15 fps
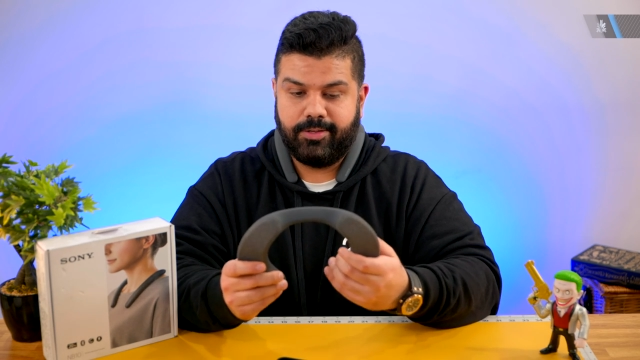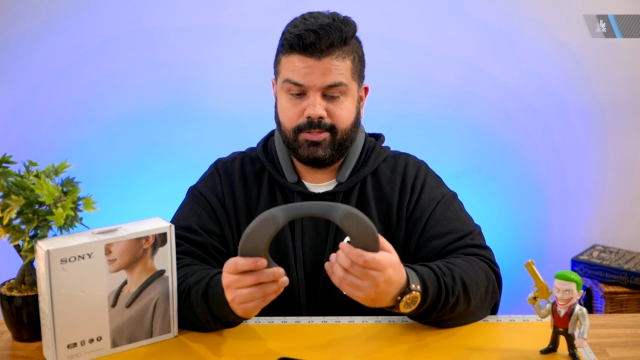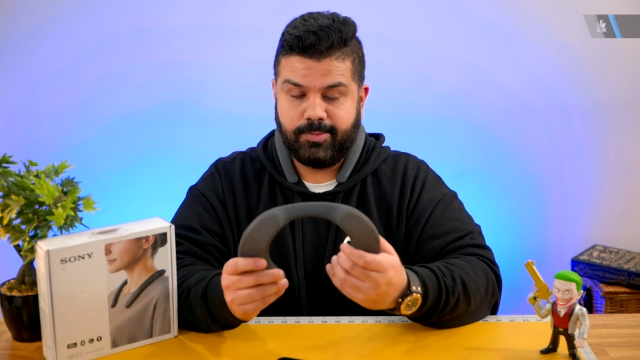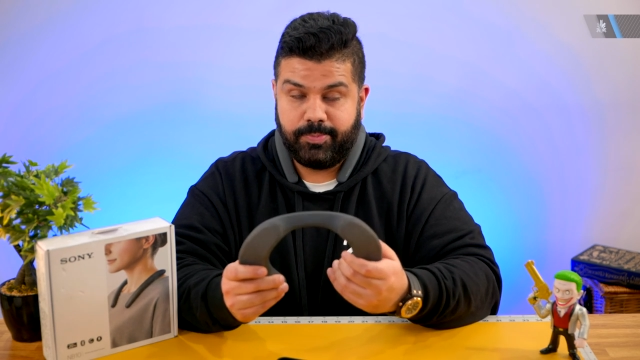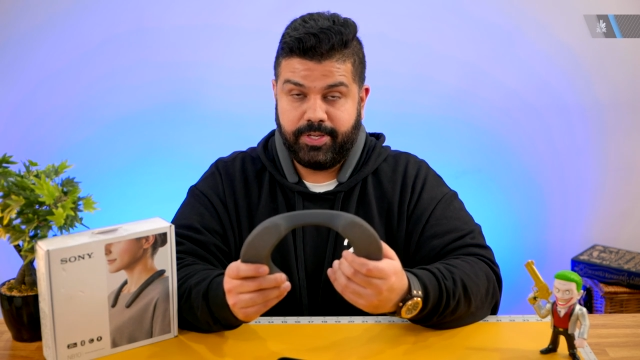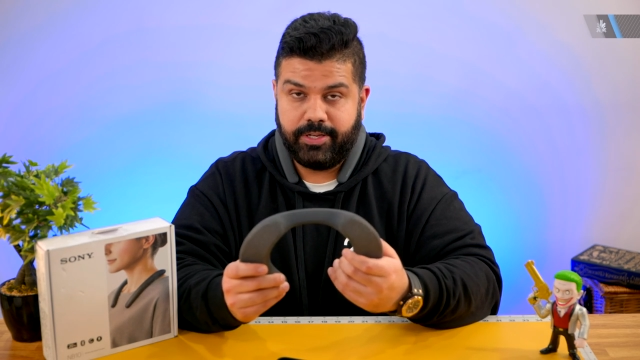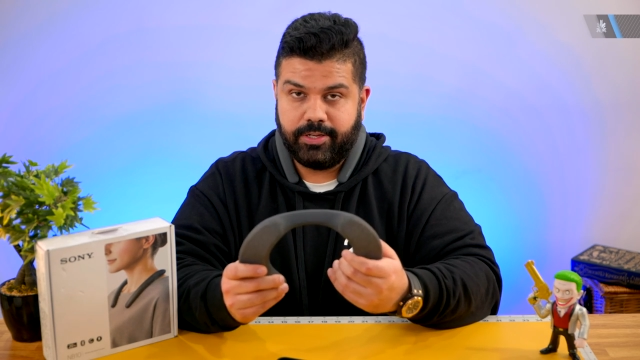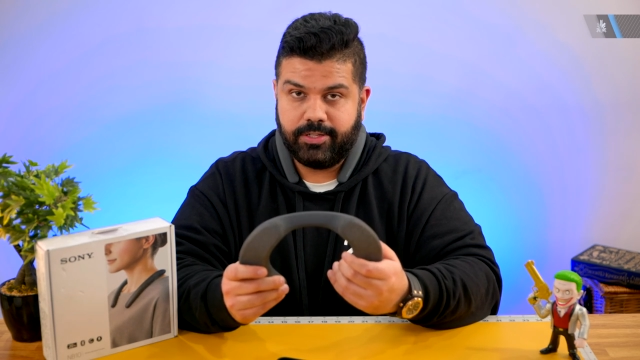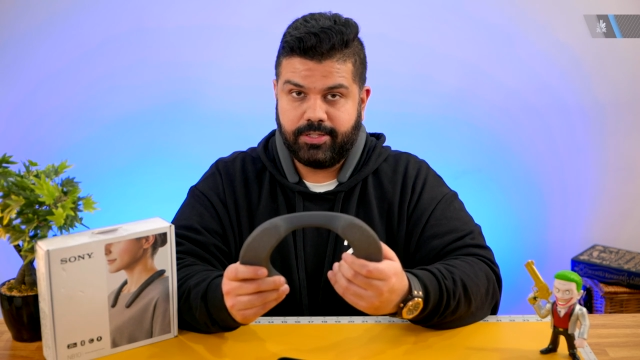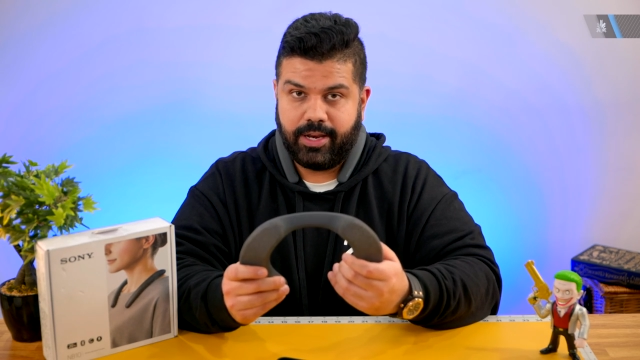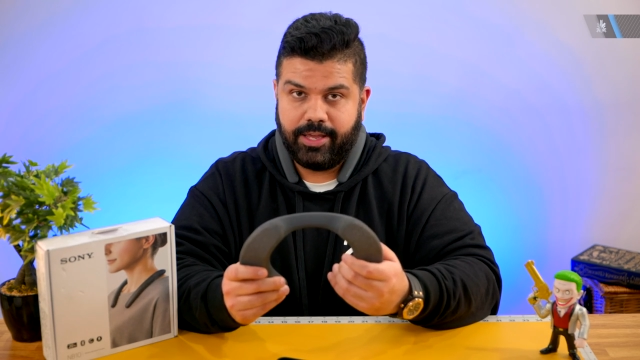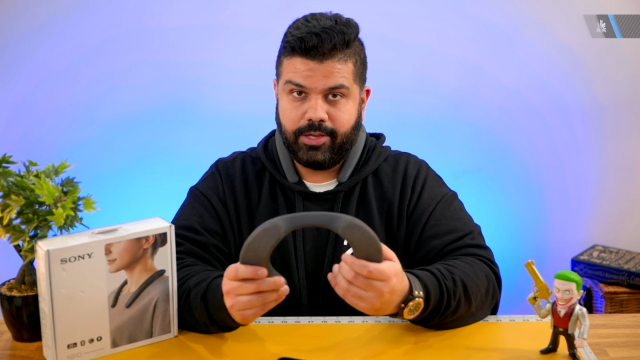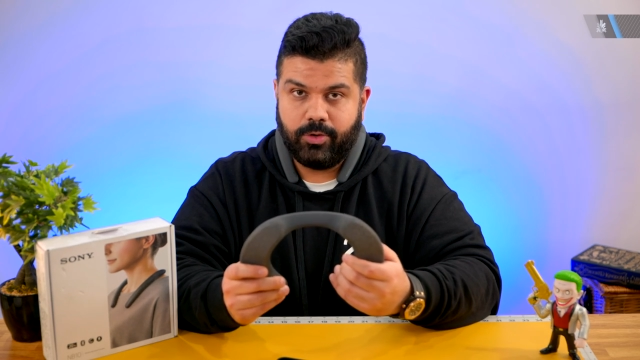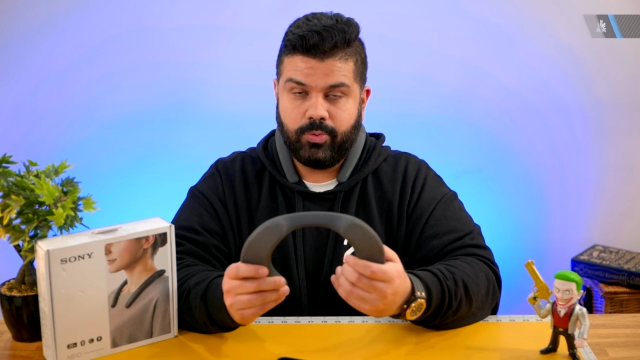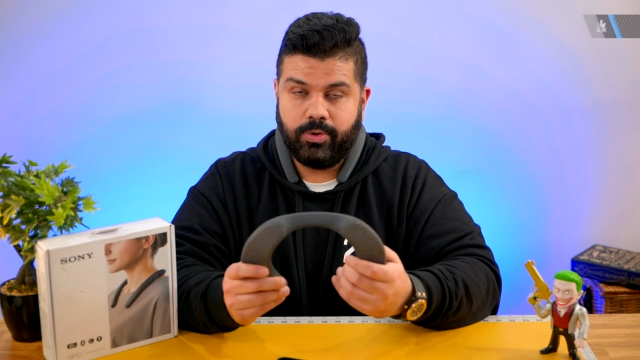speakers
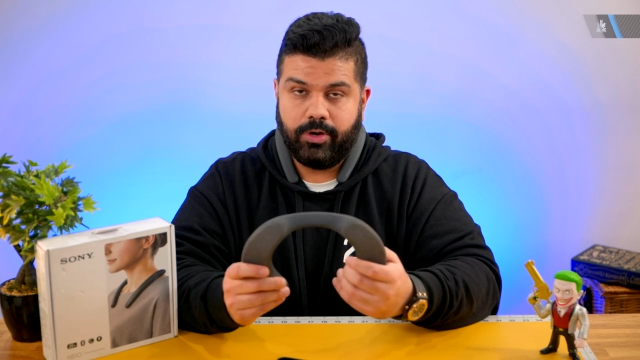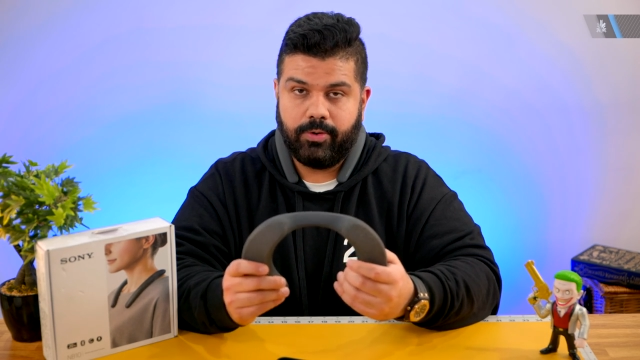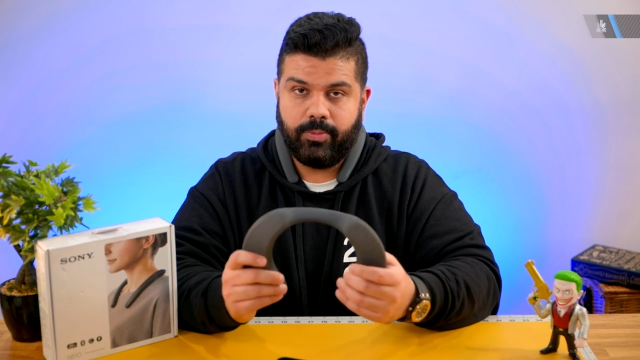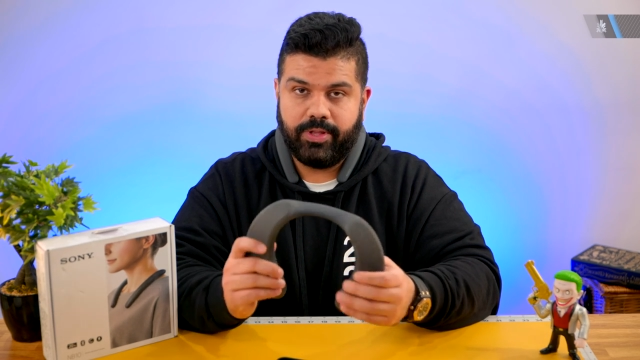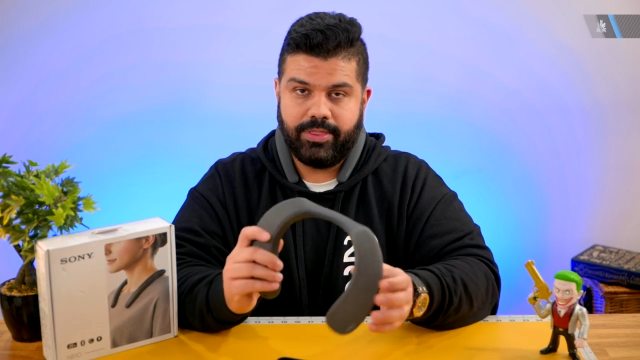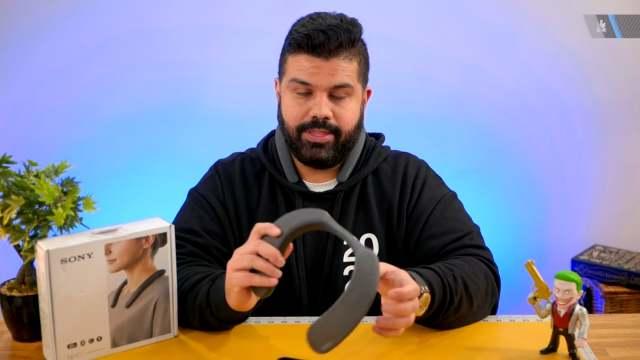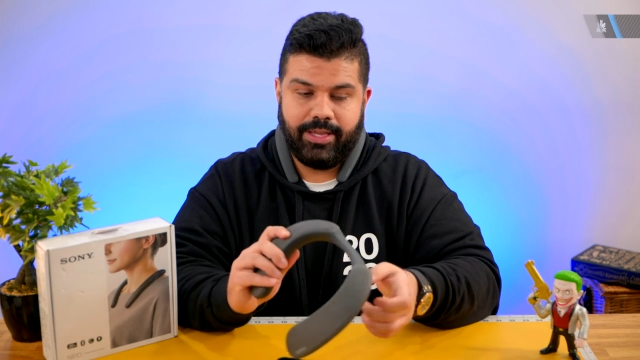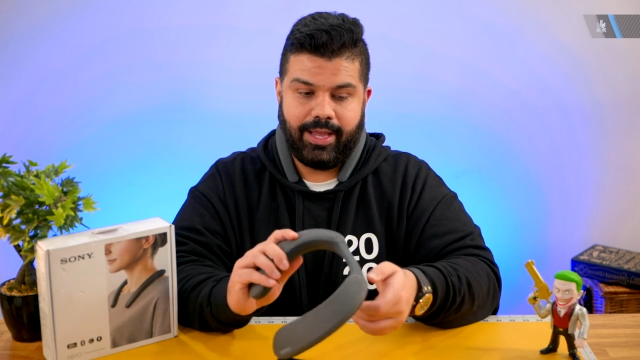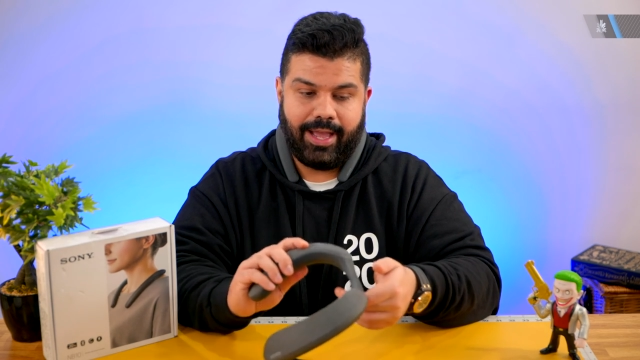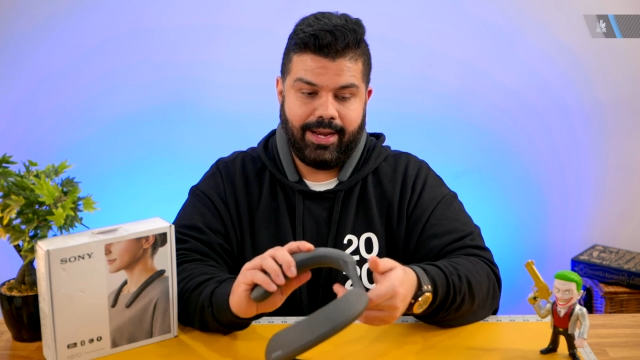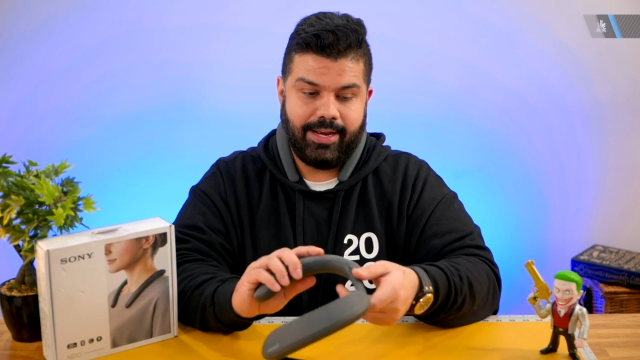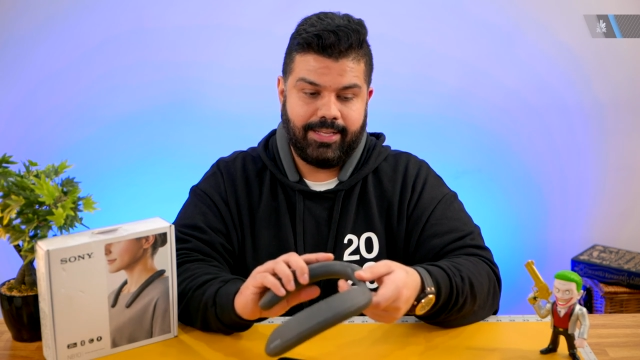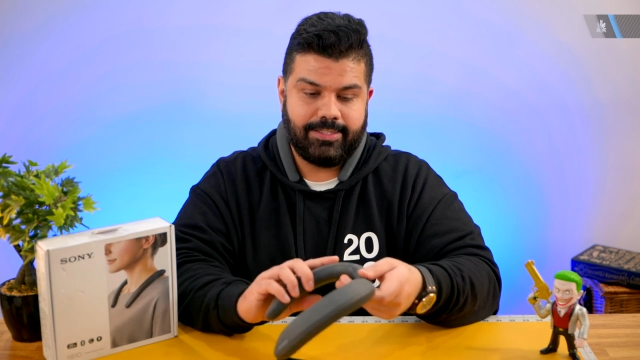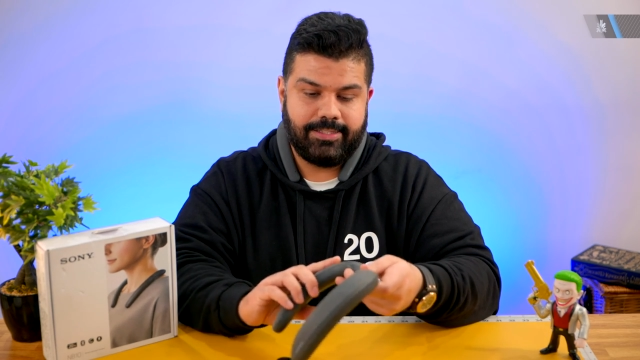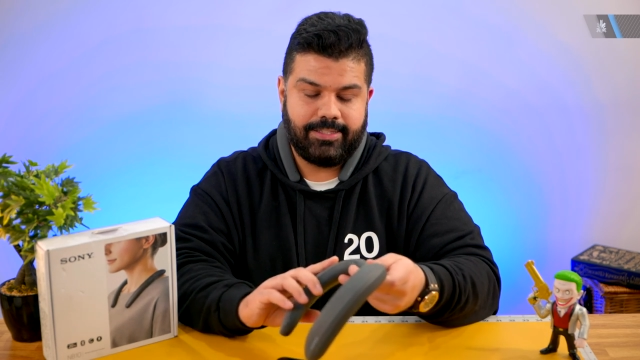like you were with the
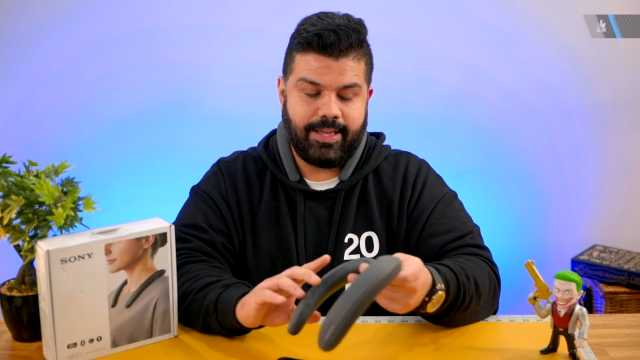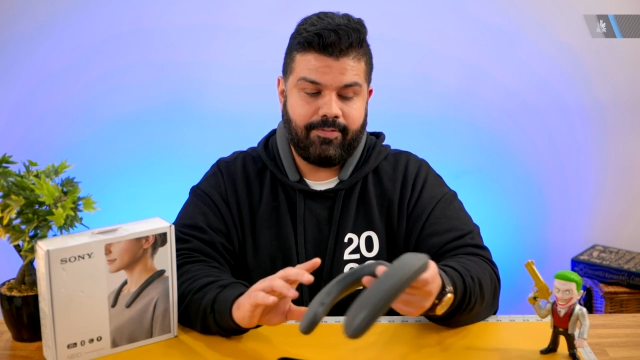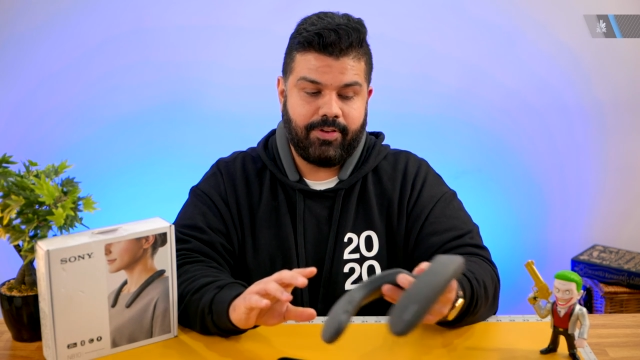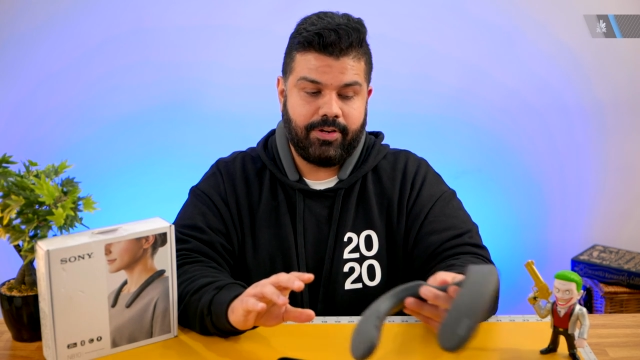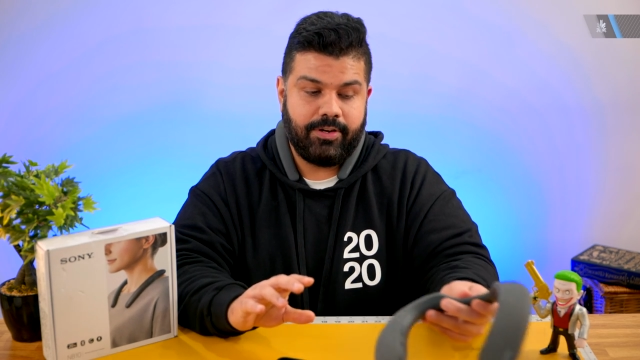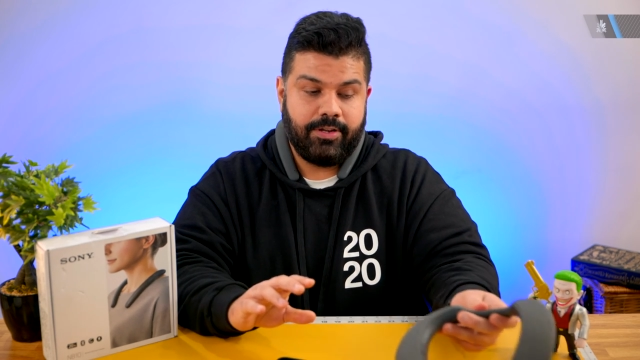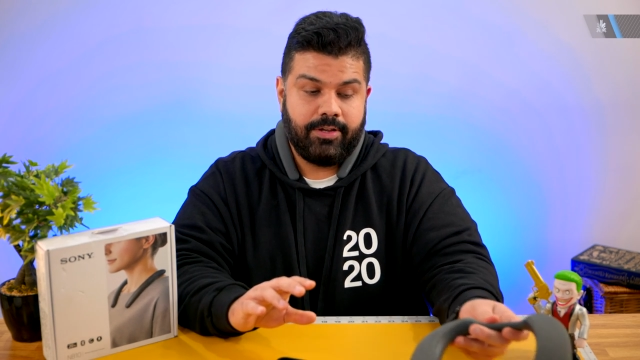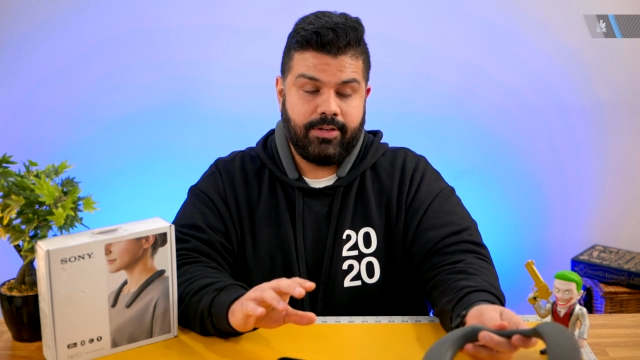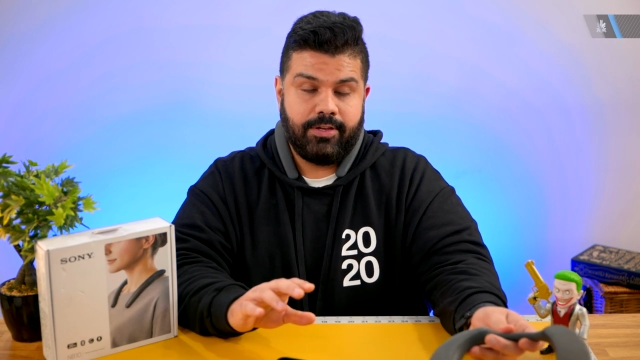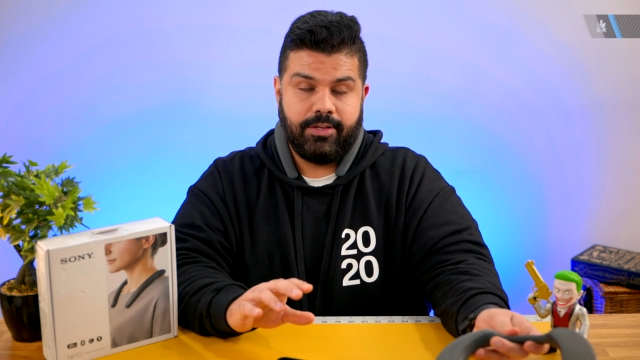NS7.